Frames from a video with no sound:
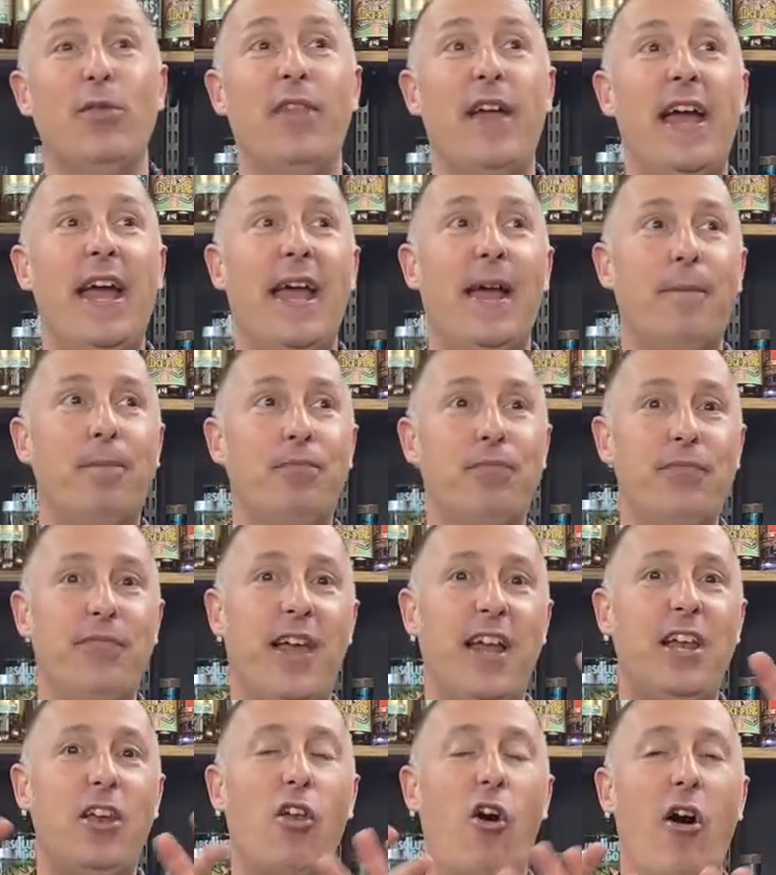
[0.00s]
They
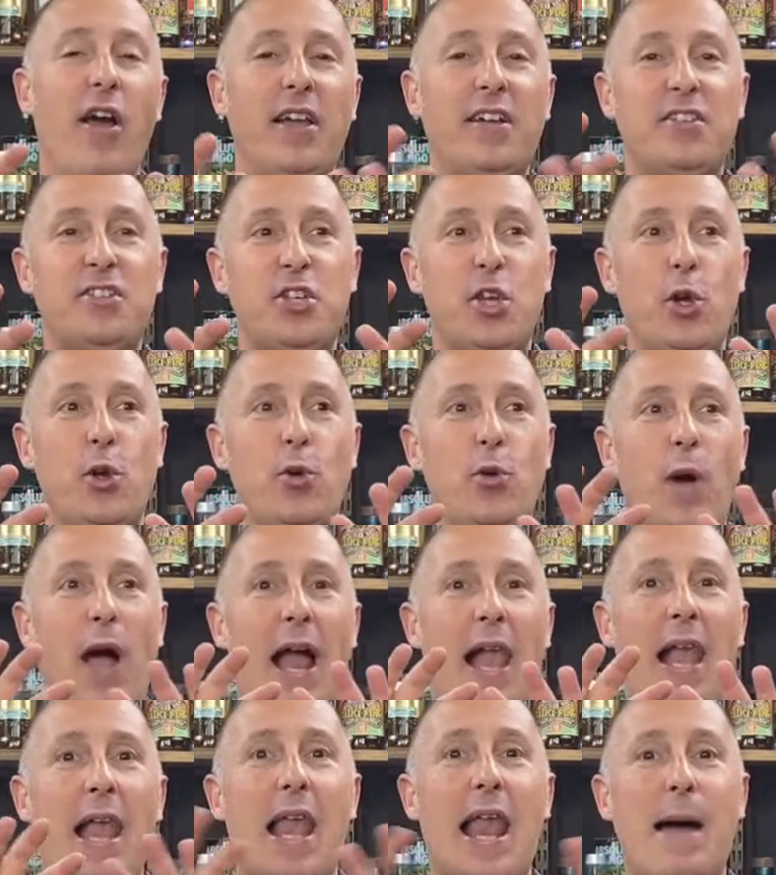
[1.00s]
like to
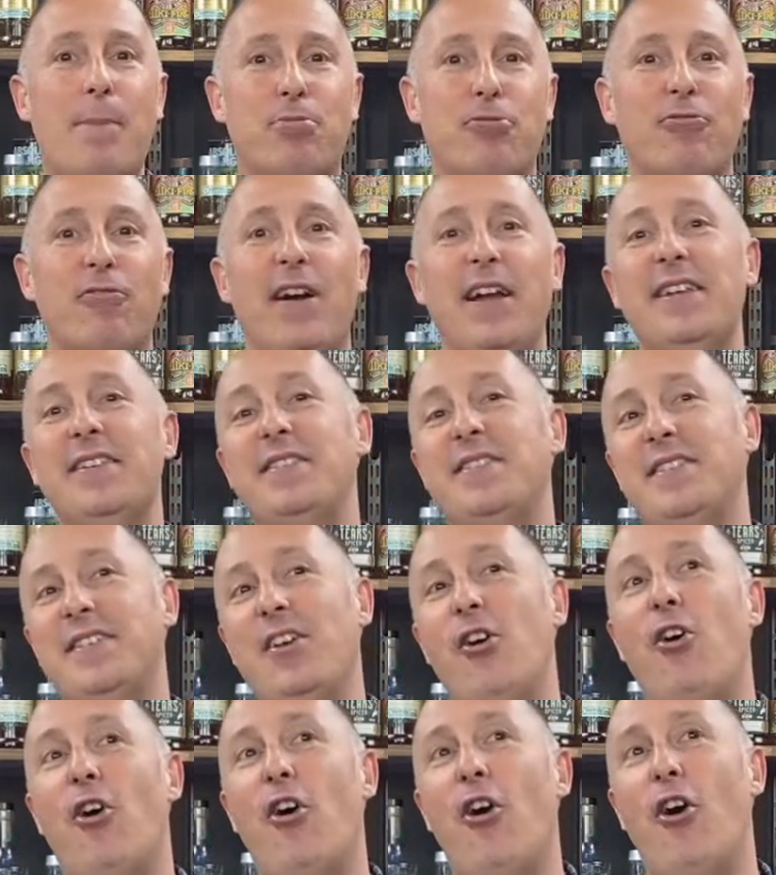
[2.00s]
elaborate
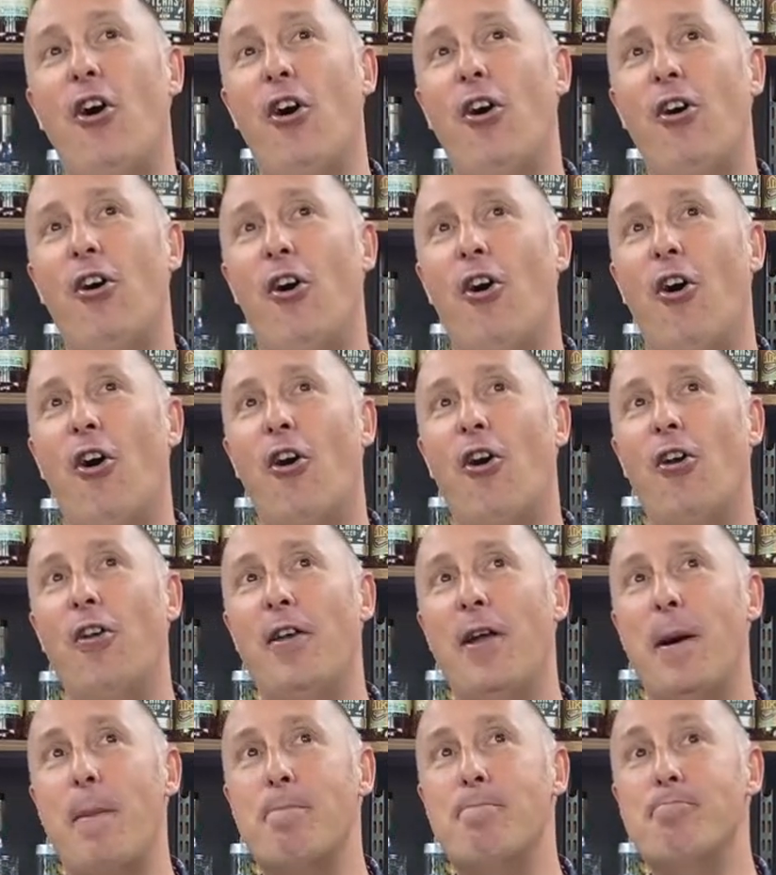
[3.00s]

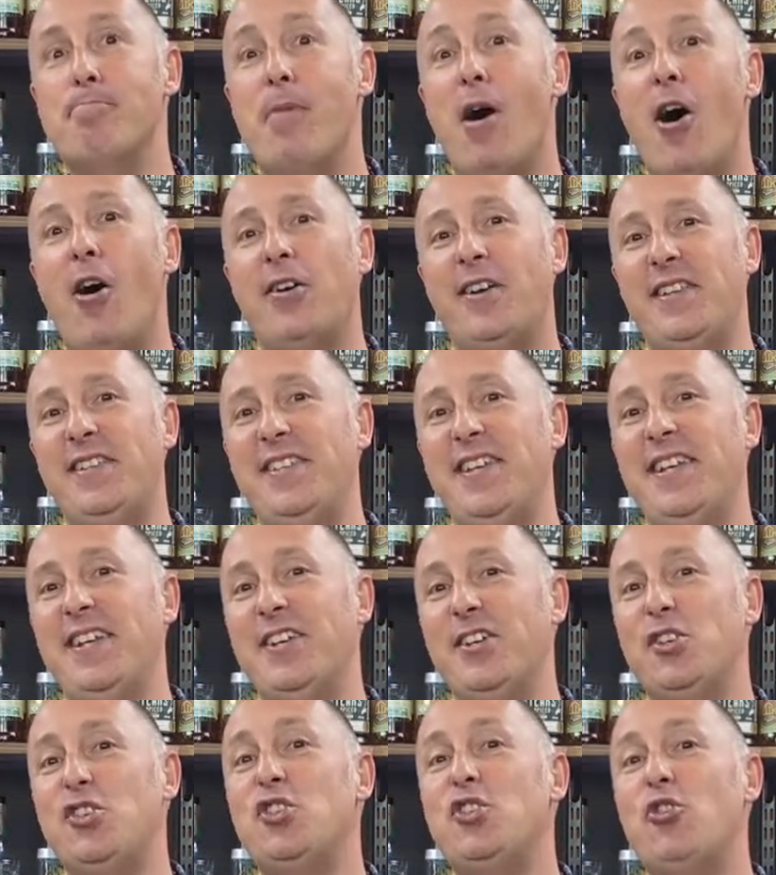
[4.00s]
on
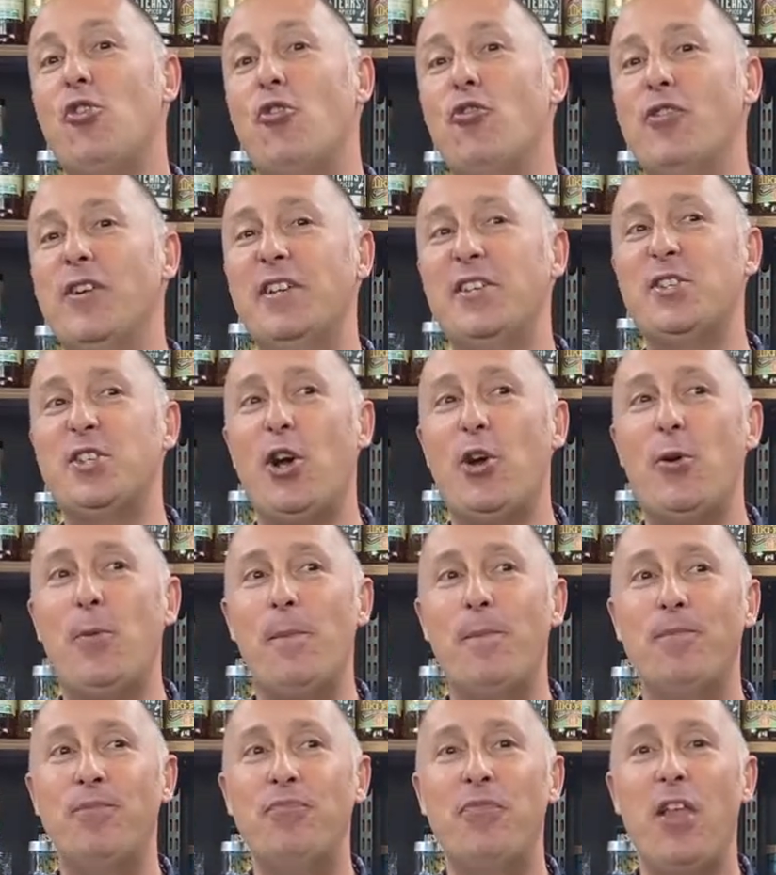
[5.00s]
marketing stories. So
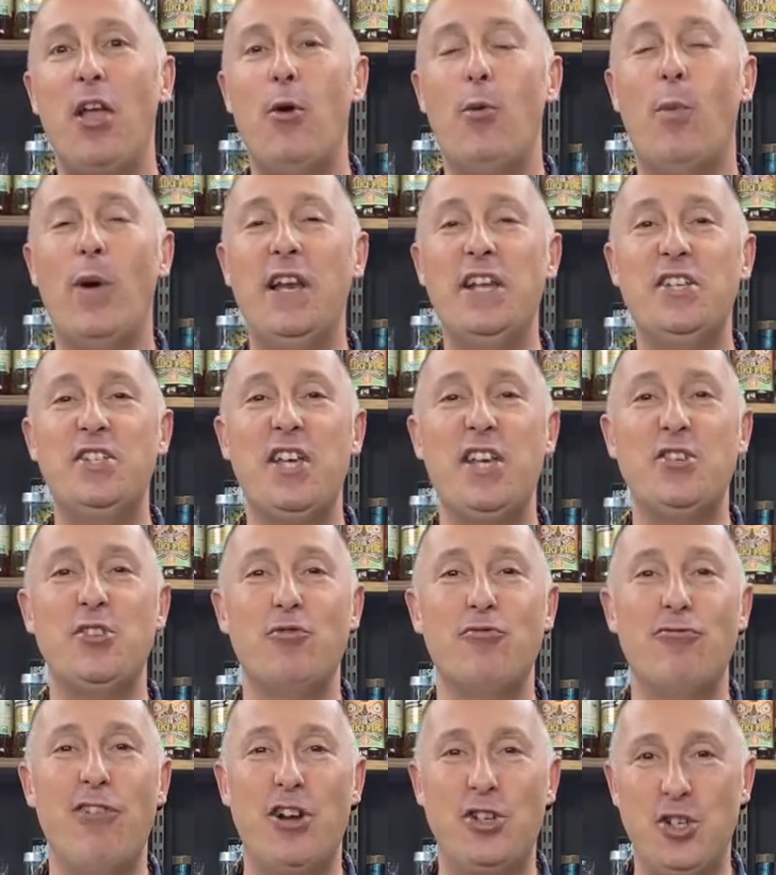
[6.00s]
when it says
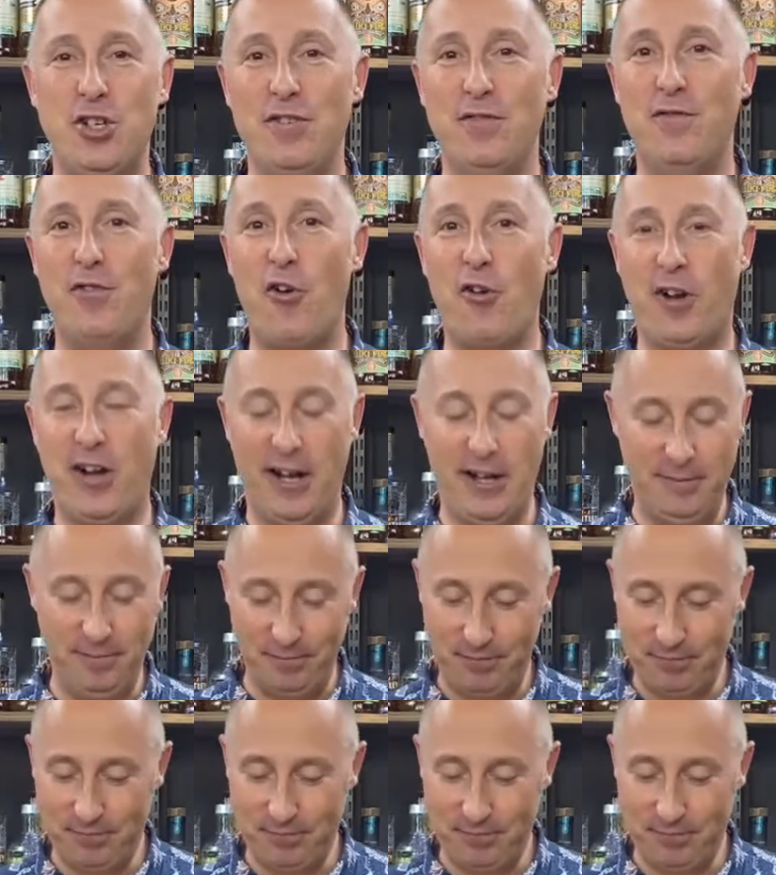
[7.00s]
Russian vodka,